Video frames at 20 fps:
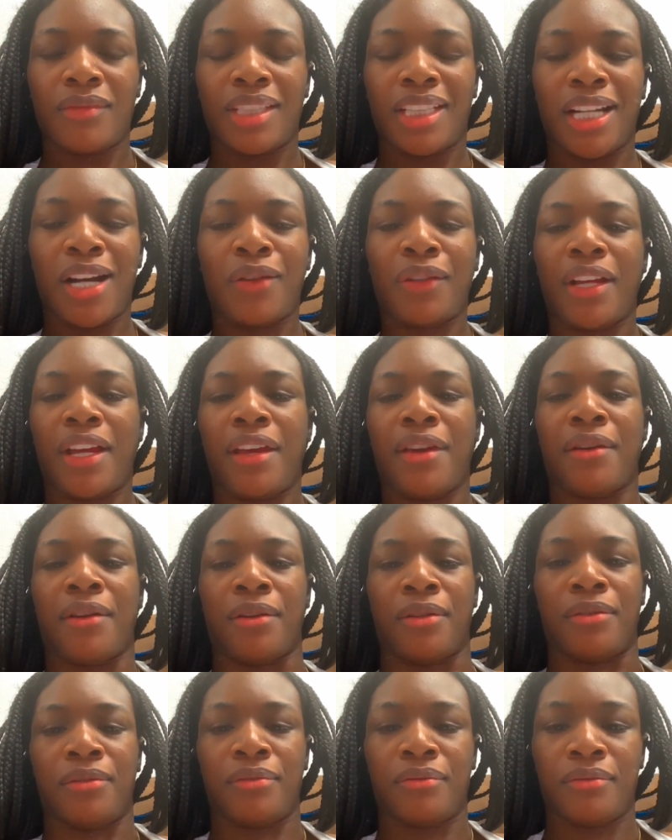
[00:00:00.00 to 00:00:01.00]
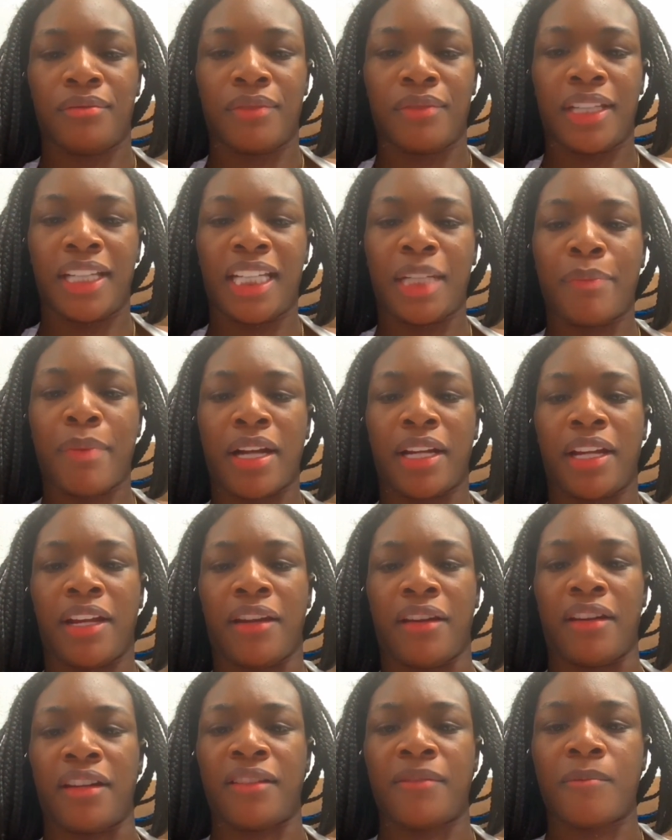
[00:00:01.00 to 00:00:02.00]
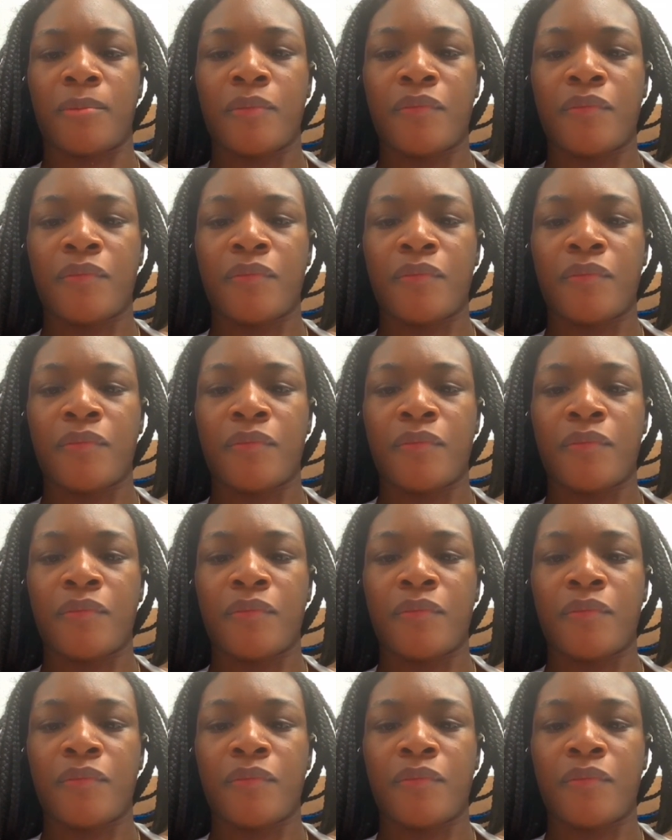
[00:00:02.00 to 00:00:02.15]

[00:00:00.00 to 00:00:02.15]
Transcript: Go to hell. Get up out of here.